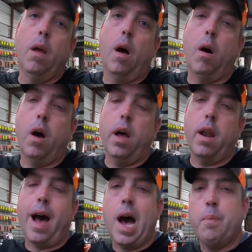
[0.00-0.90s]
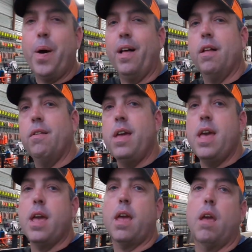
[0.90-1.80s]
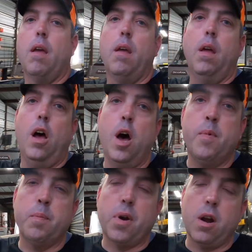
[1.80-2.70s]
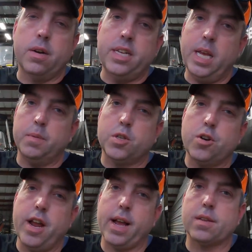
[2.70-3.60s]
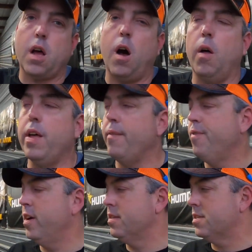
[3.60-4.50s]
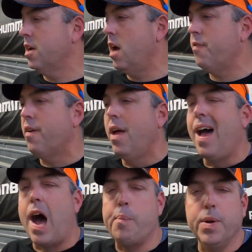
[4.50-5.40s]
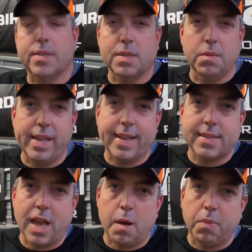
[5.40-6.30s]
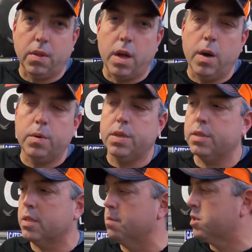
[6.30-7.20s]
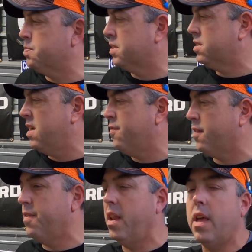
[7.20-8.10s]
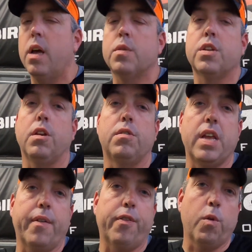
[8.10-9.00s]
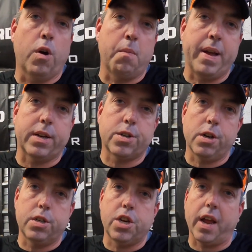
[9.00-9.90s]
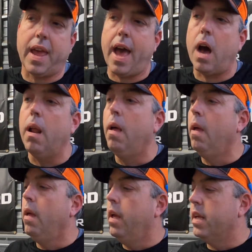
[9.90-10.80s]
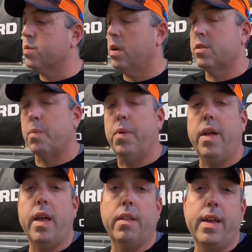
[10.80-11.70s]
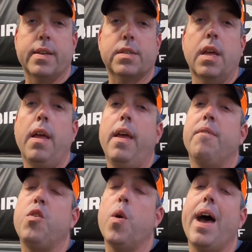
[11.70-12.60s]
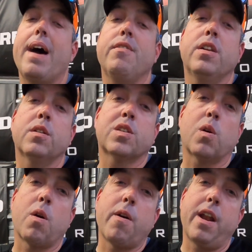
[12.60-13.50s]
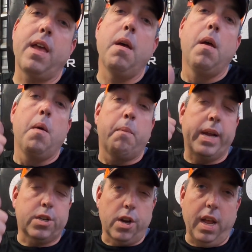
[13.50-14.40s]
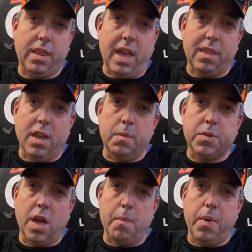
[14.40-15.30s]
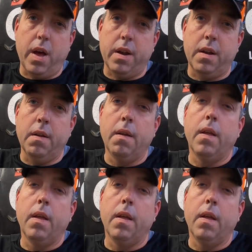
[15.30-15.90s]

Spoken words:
on iPilot Link, Humminbird tips, tricks, all that fun stuff. I'll put some links down below to some specific videos that you definitely want to make sure you check out, as well as a playlist. If you haven't done so already, make sure you hit that thumbs up button,